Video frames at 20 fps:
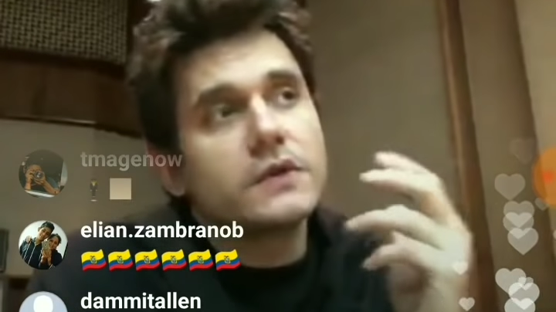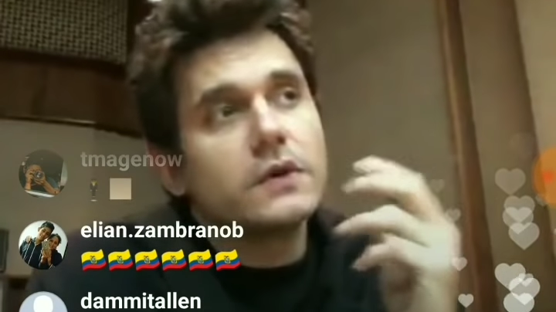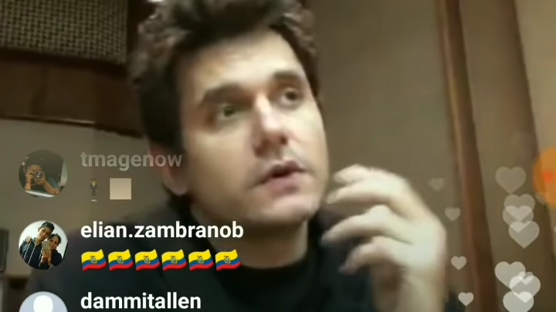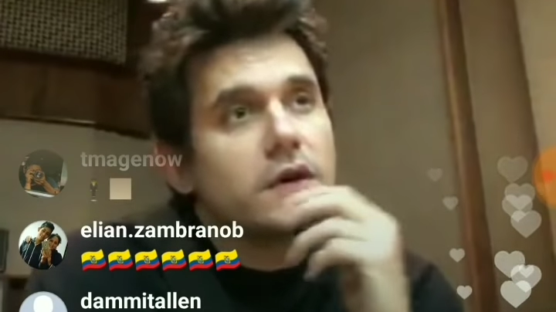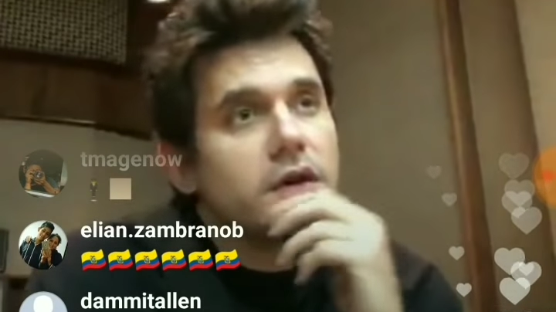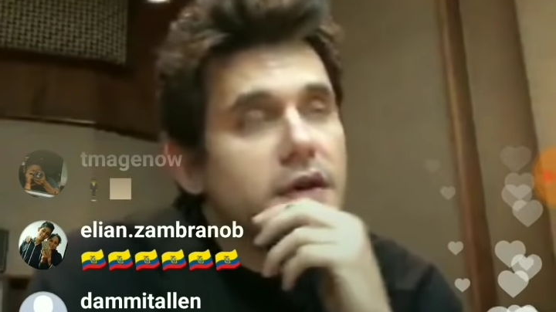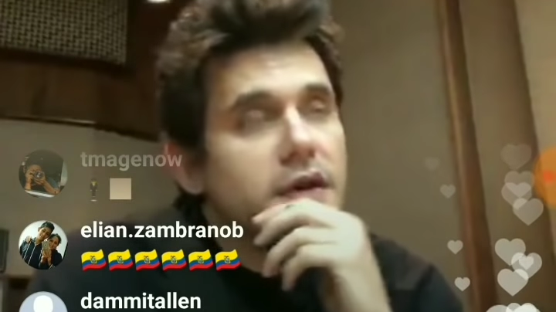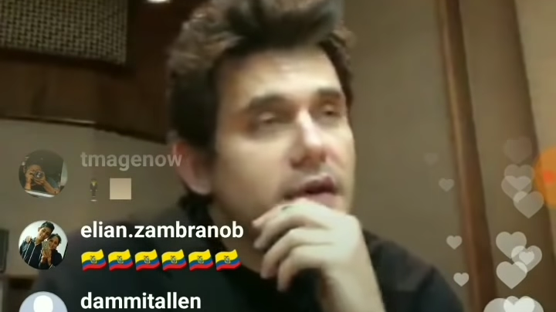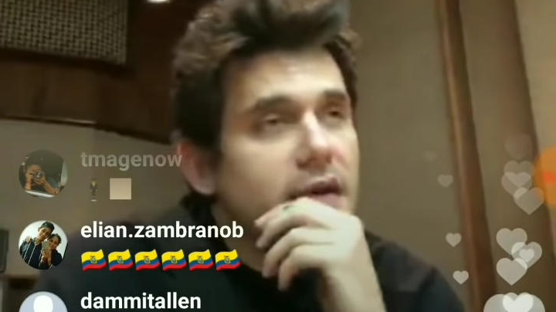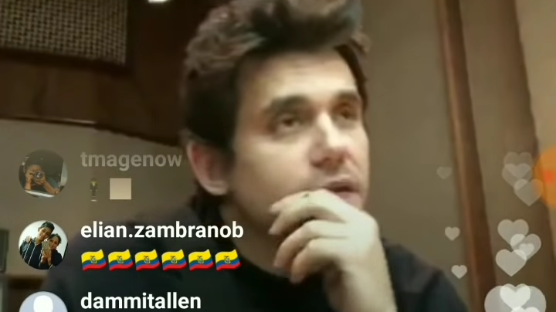
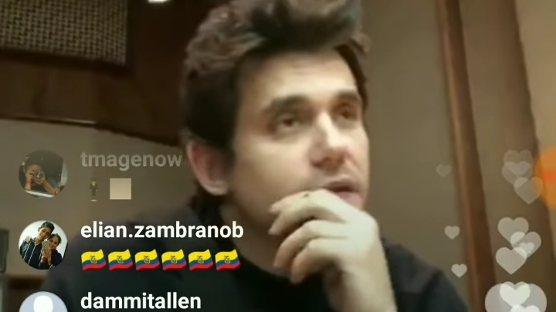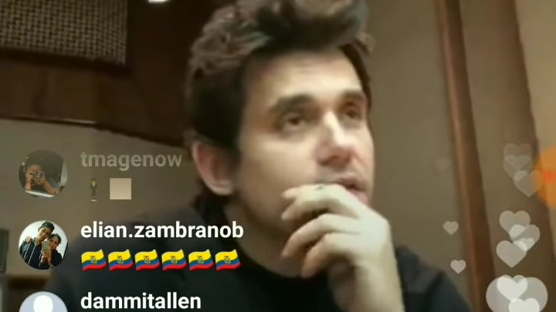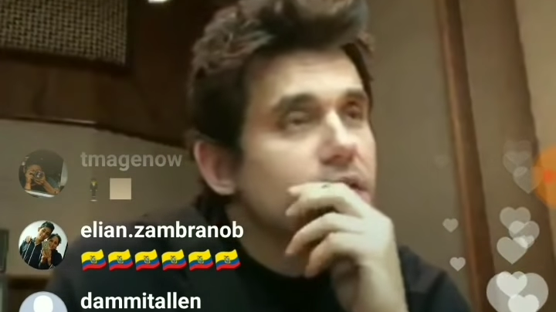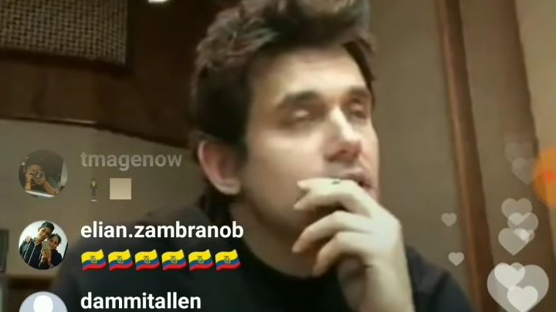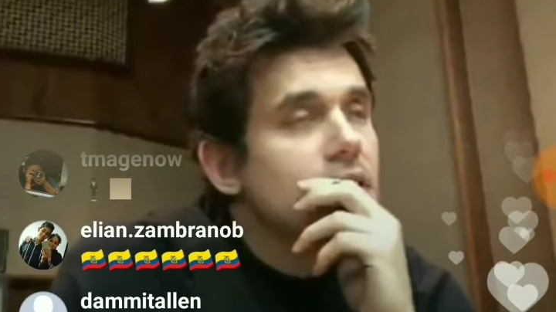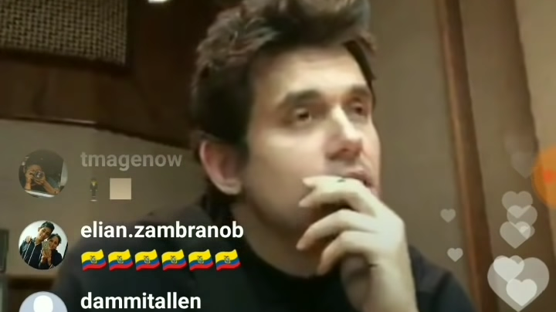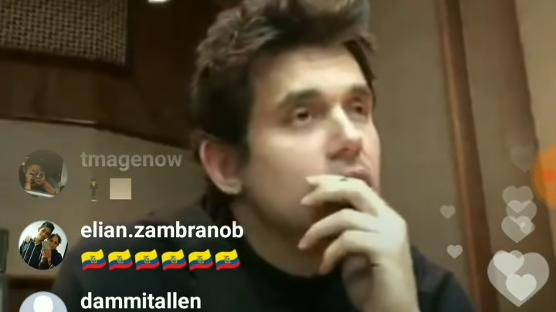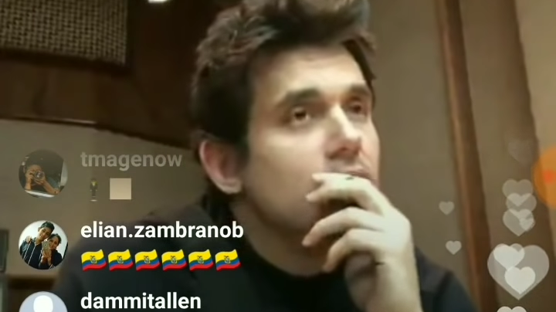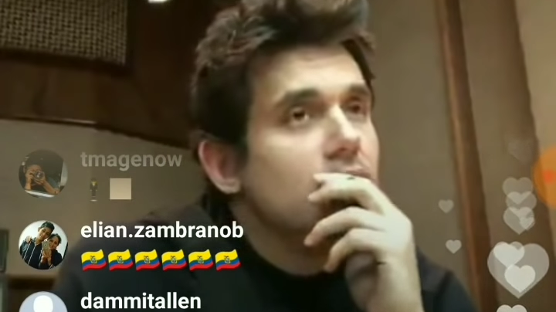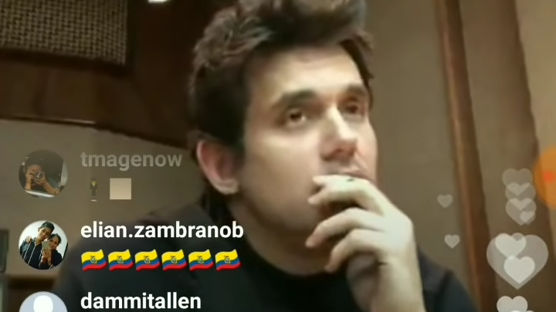sort of this:
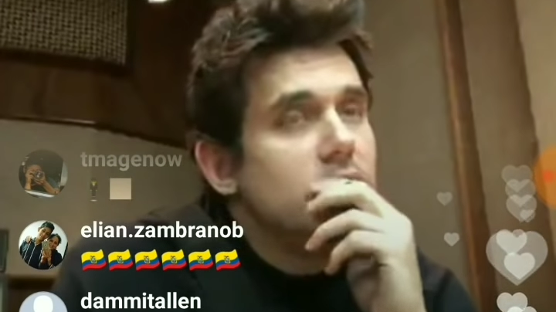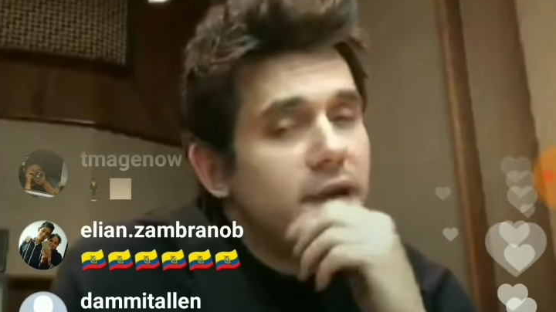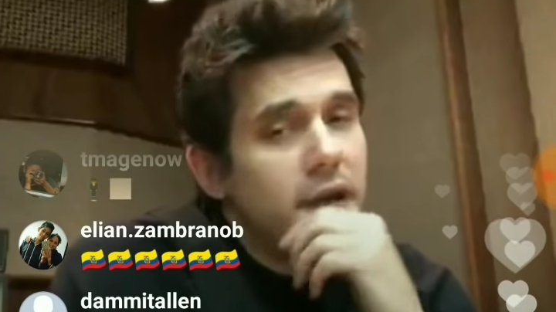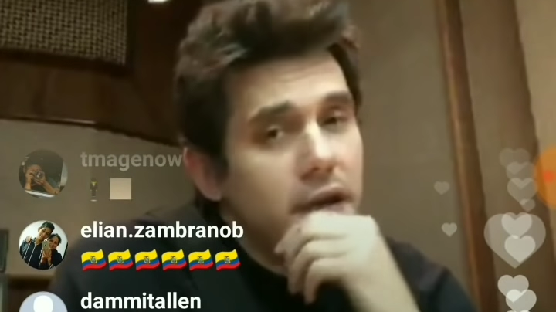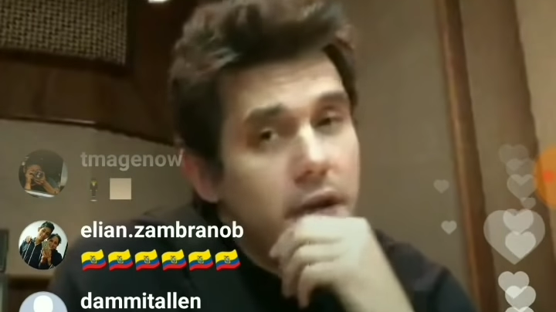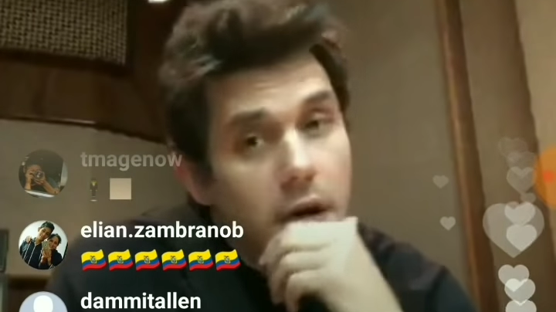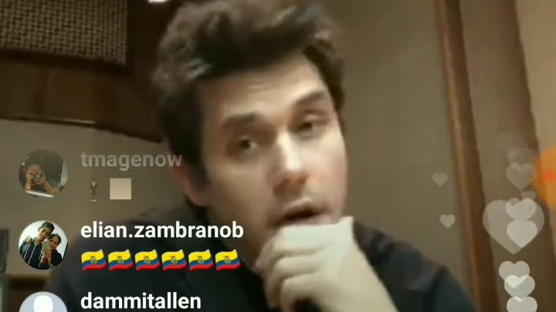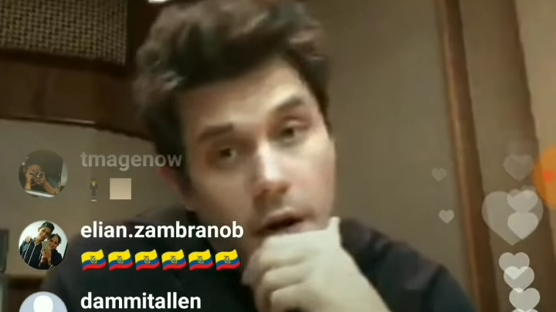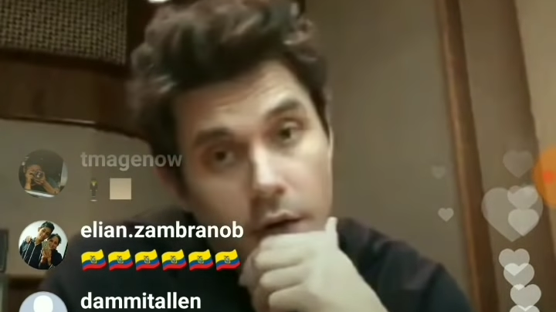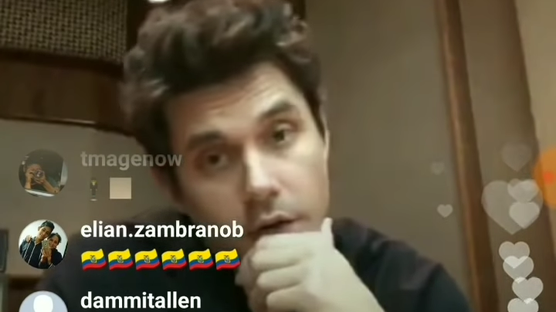you
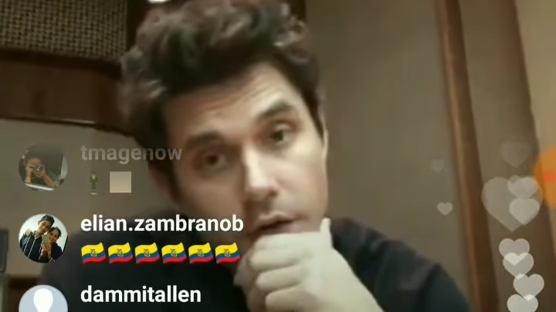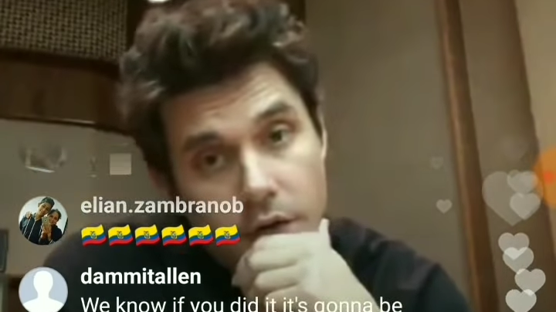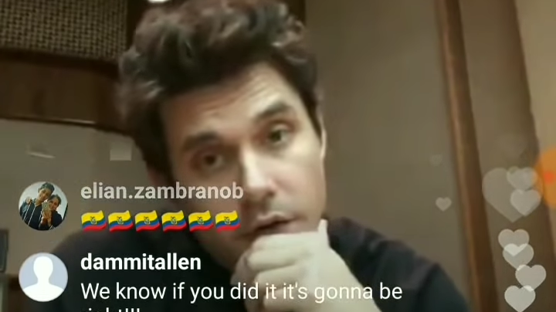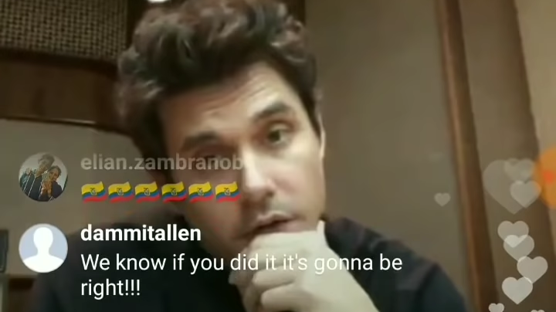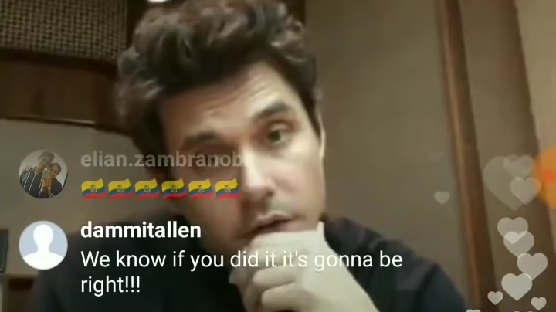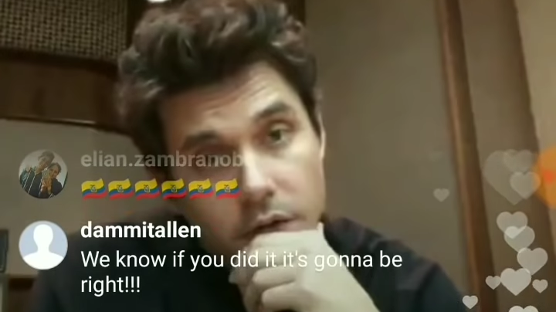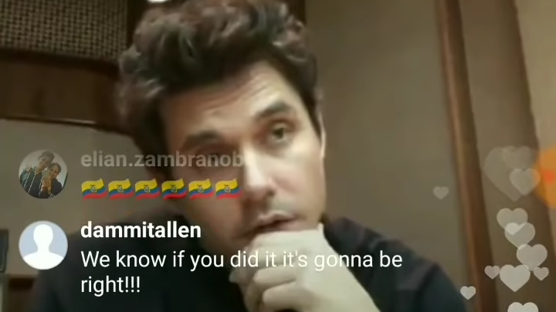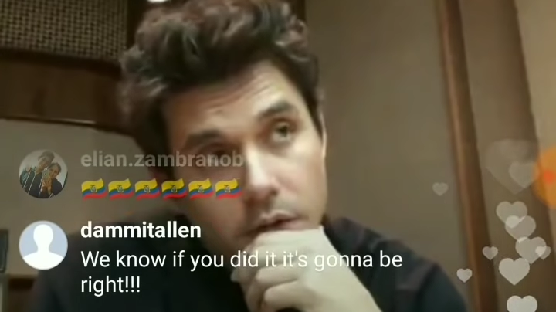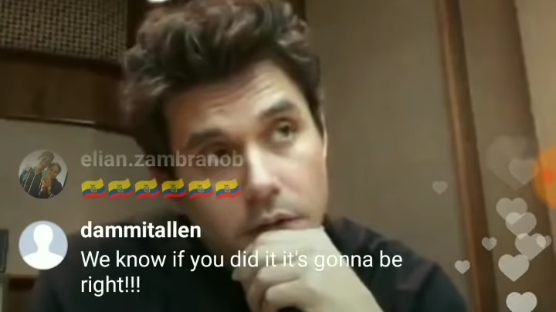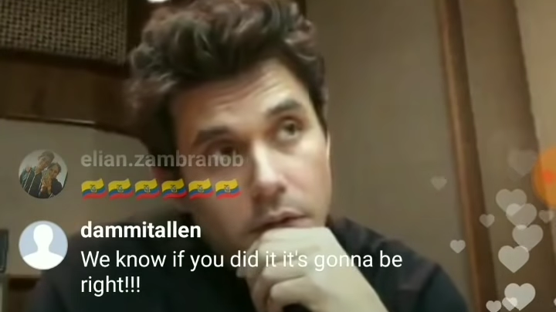take 100